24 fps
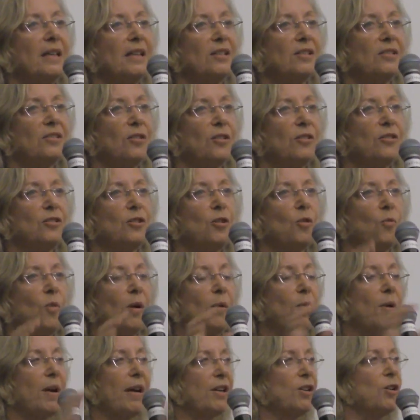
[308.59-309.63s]
So, you know,
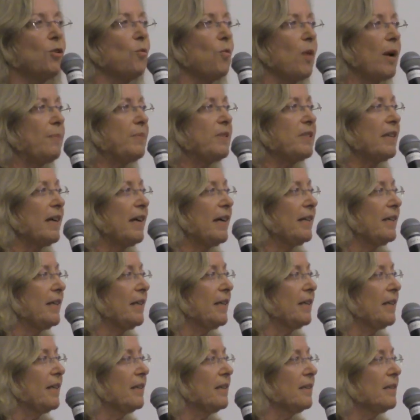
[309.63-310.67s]
where your website
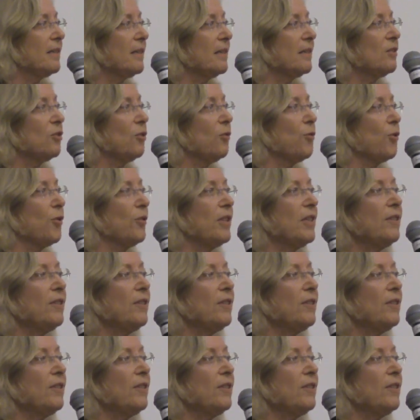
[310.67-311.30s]
is and so forth,